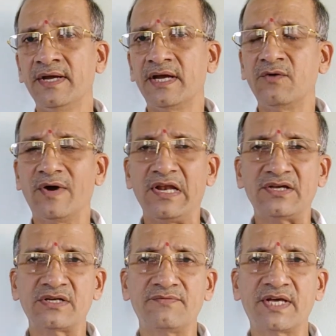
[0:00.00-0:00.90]
in
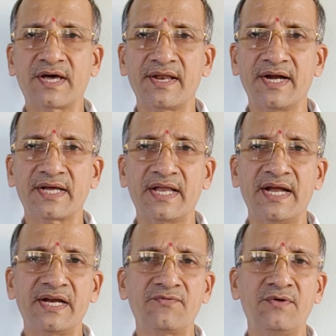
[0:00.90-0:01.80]
violation of the Karnataka
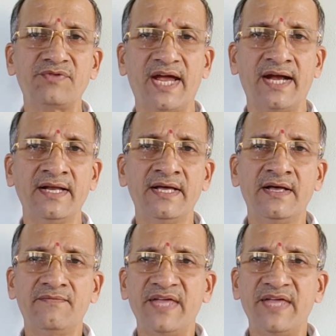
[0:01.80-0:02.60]
Land Reforms Act,